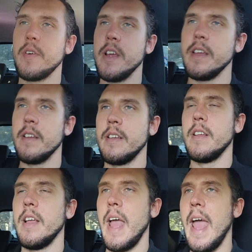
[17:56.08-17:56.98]
free.
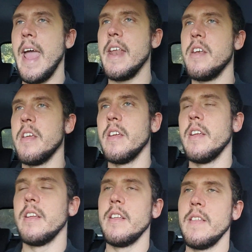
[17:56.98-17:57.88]
And
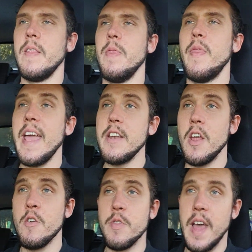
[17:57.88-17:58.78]
they
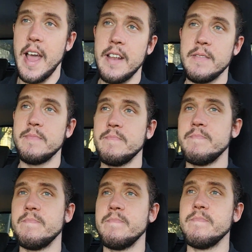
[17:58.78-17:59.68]
know that,
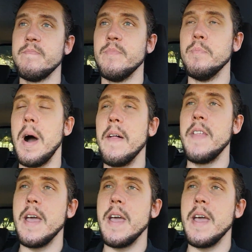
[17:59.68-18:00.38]
but